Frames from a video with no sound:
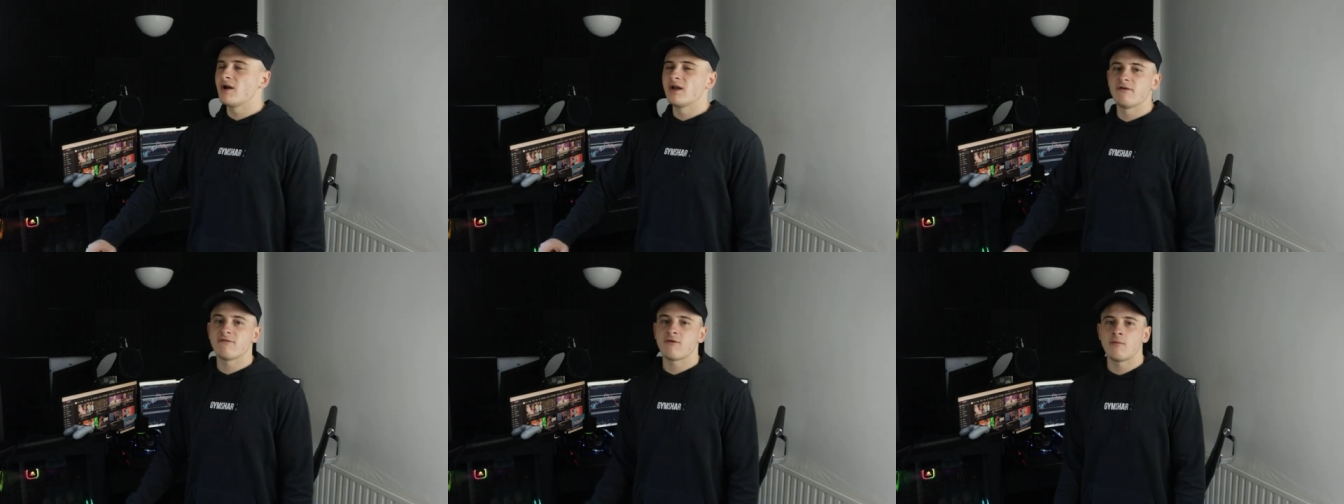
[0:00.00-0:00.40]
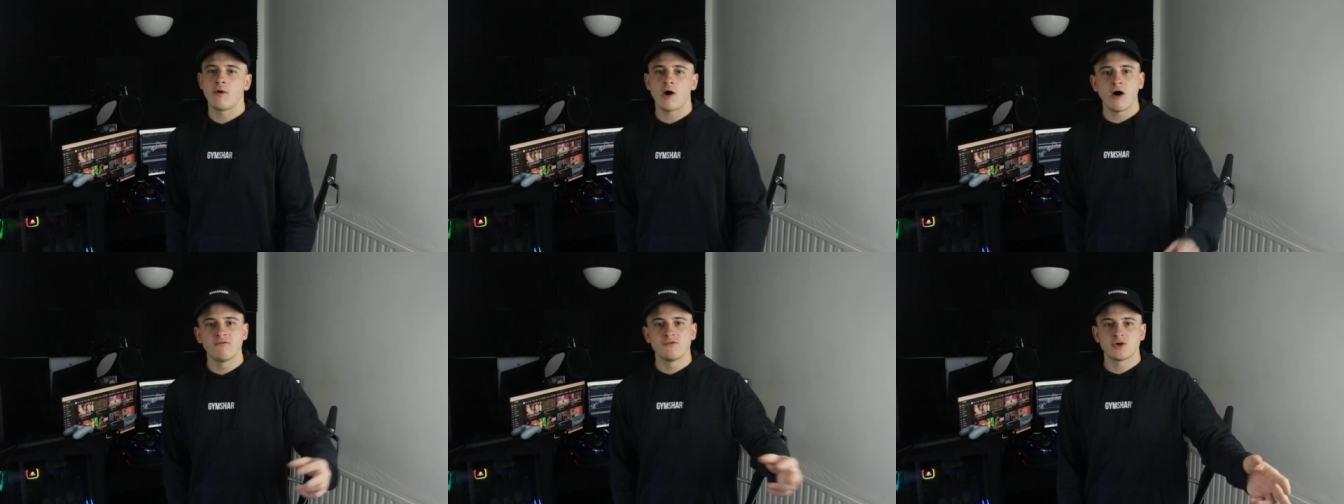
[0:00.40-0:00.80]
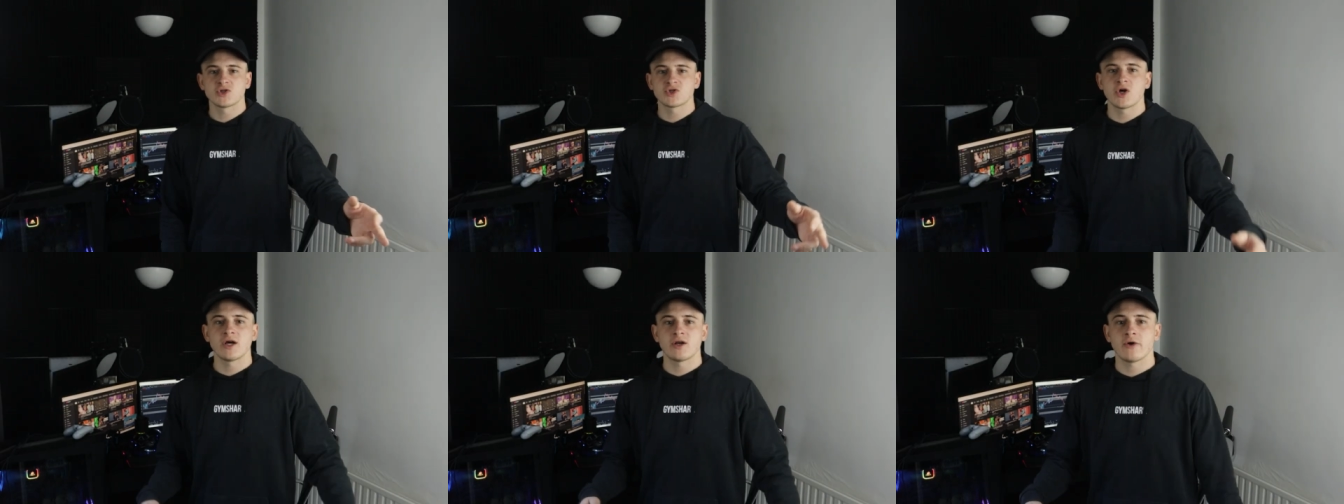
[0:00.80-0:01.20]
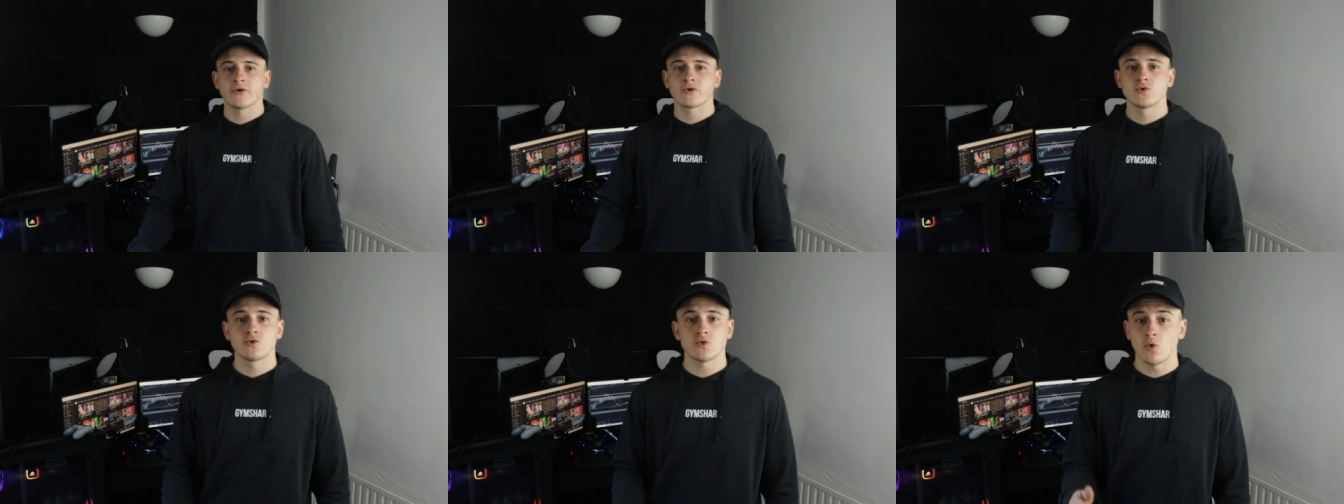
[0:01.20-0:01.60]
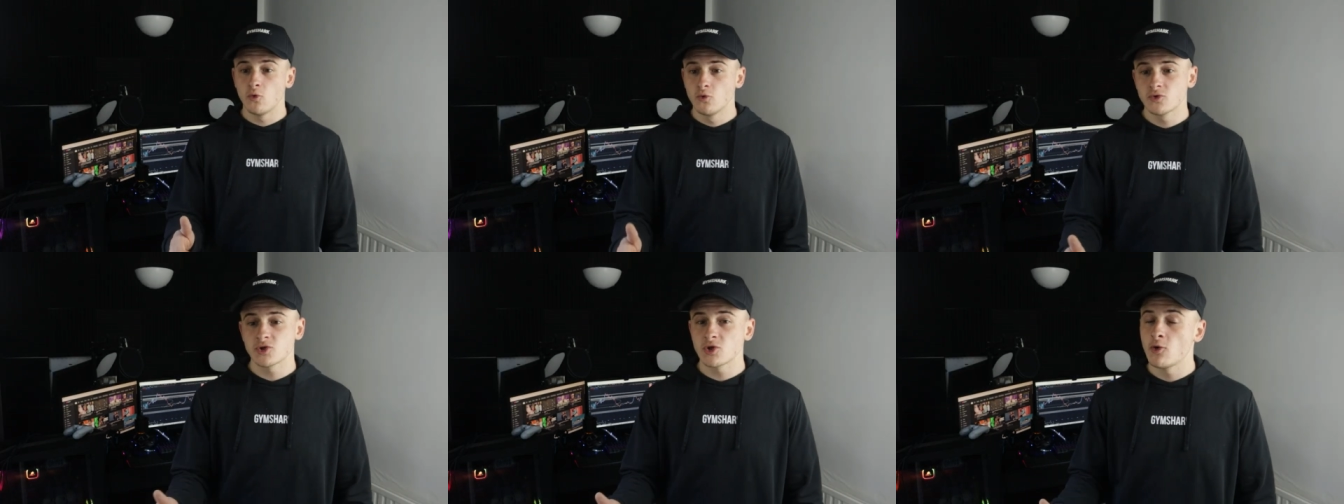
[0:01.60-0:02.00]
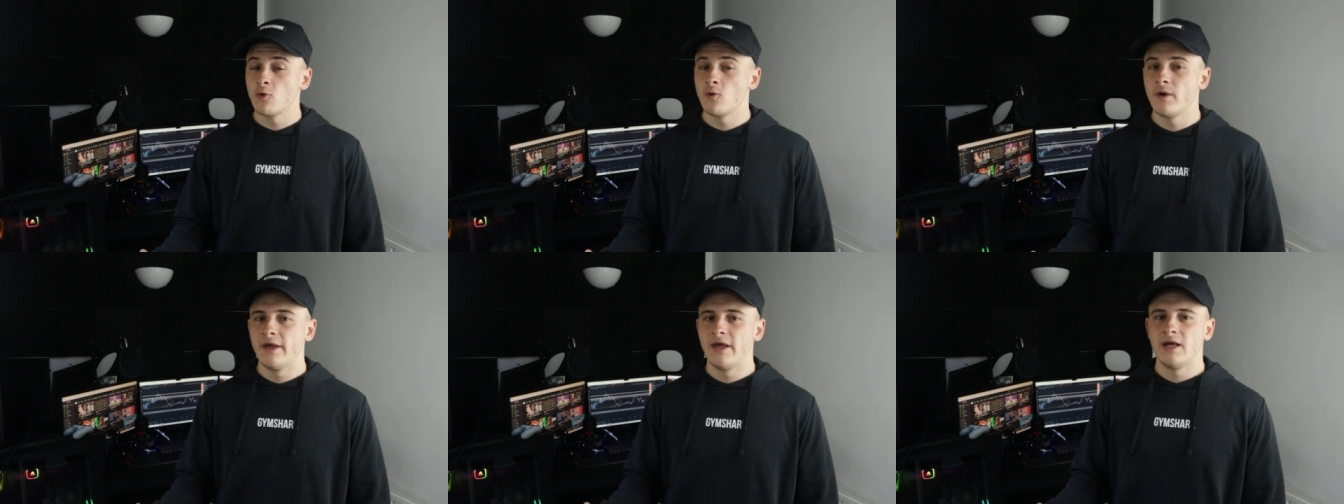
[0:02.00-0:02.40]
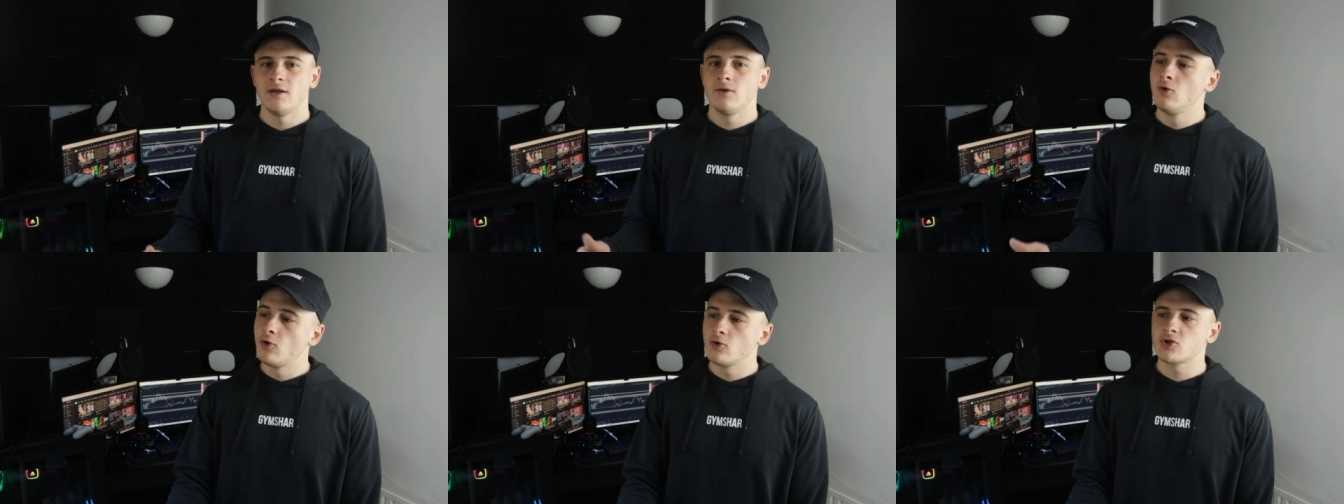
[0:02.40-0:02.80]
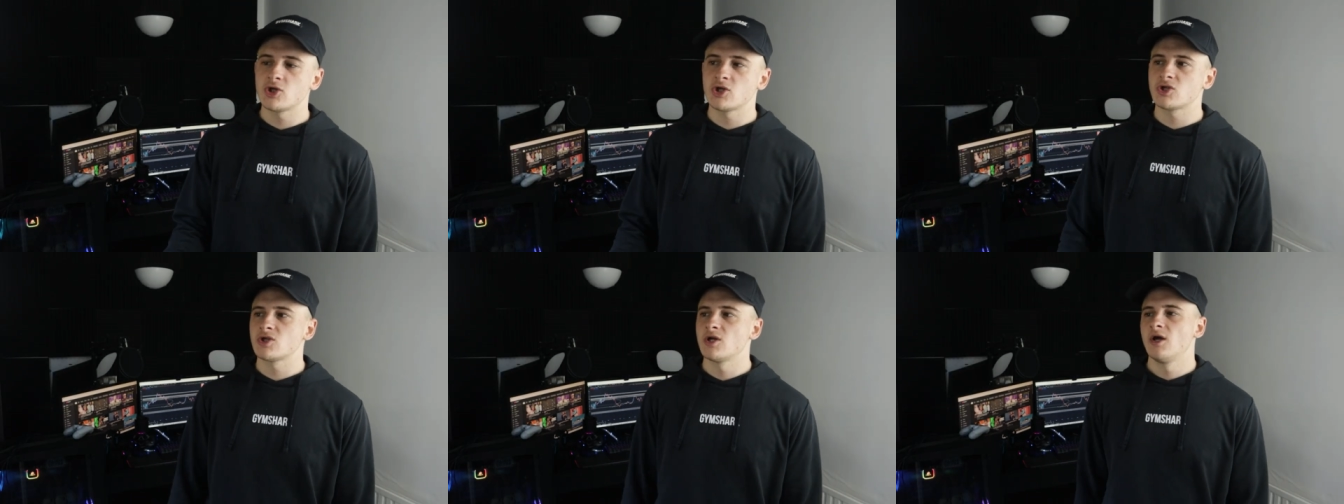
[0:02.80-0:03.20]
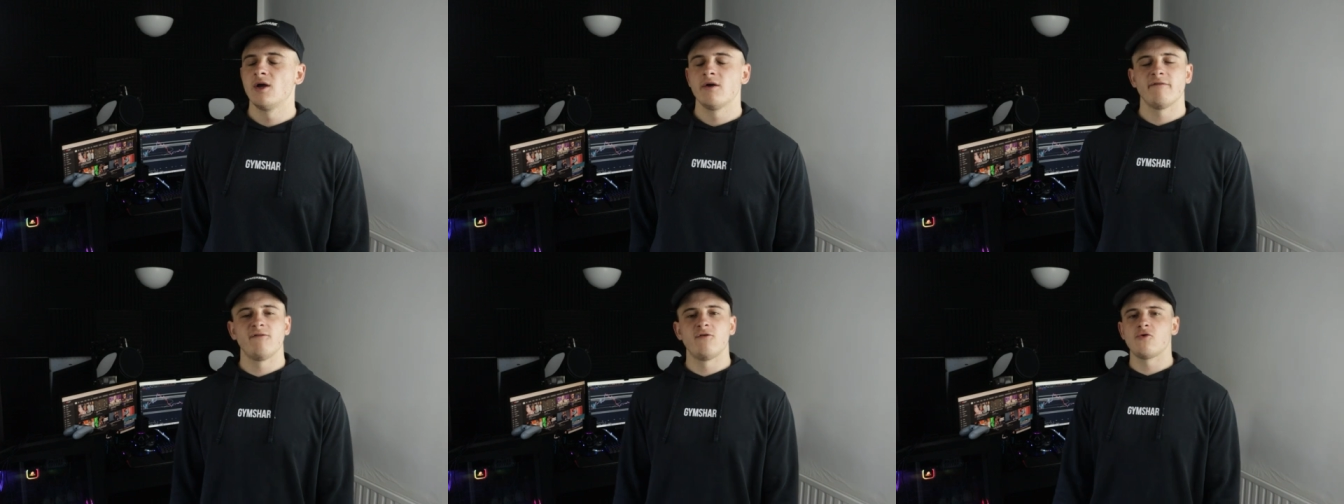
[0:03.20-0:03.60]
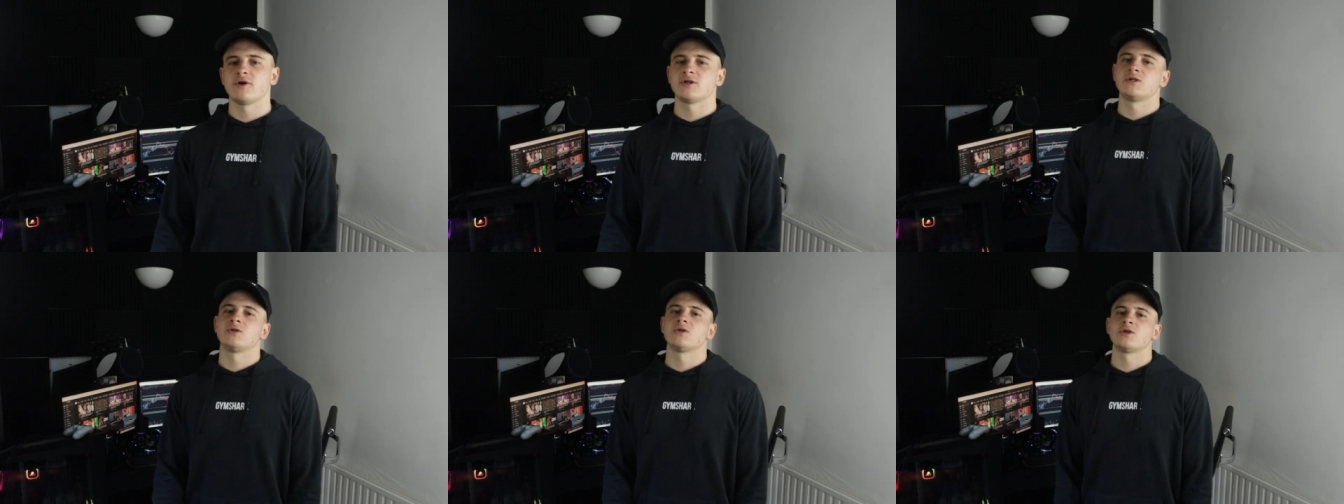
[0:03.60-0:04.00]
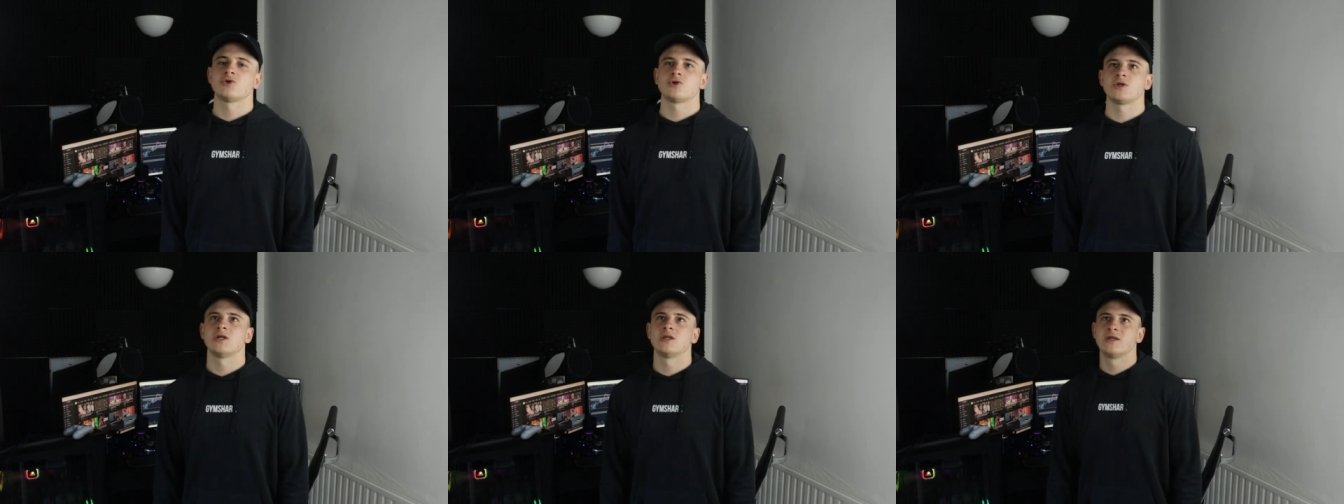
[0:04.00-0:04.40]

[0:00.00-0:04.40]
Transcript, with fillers: money from other side hustles also, not just forex industry.